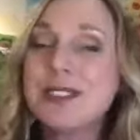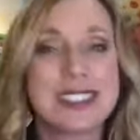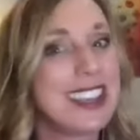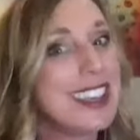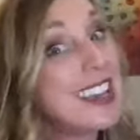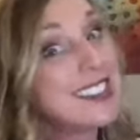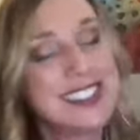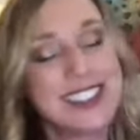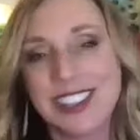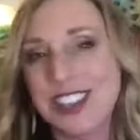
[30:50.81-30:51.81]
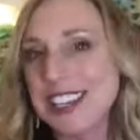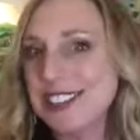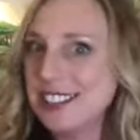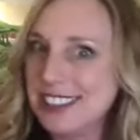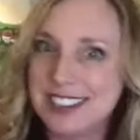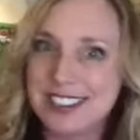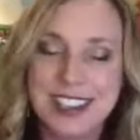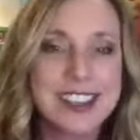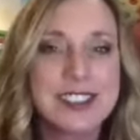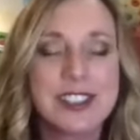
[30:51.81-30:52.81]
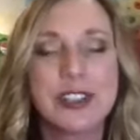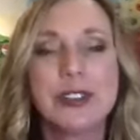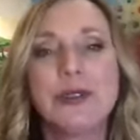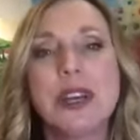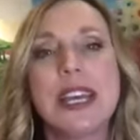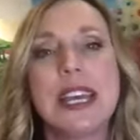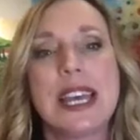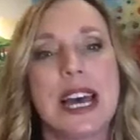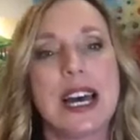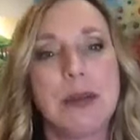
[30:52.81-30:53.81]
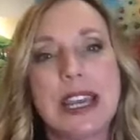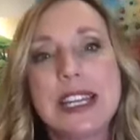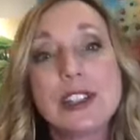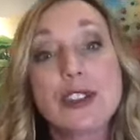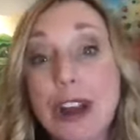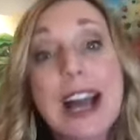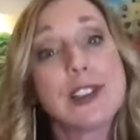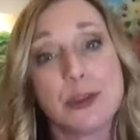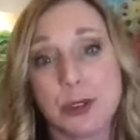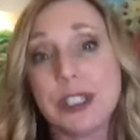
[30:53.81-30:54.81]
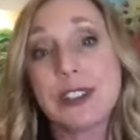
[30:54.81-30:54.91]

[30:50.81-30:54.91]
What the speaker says: and say yes to the things he says yes to. And it's gradual.